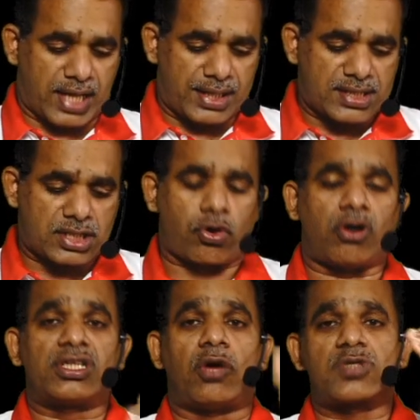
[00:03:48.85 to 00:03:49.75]
That is
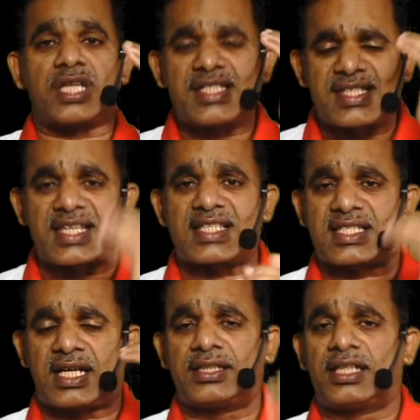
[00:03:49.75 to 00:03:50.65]

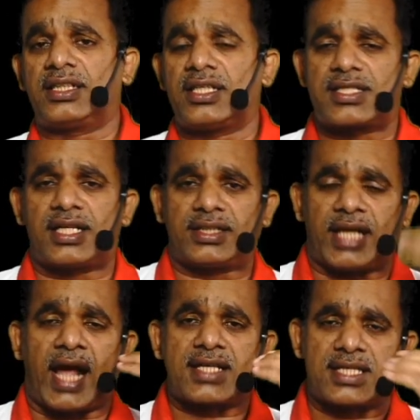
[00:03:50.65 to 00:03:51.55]
12,600 is the
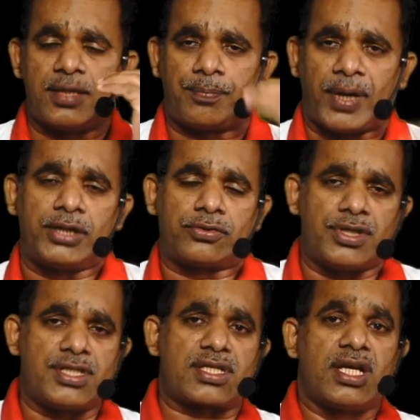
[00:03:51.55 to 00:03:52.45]
tax he paid to
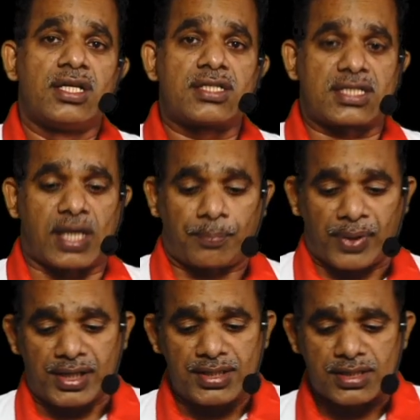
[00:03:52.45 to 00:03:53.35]
his
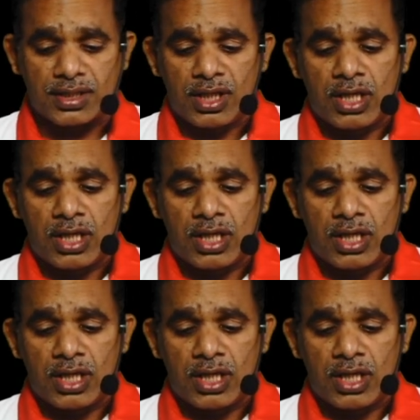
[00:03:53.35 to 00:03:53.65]
suppliers.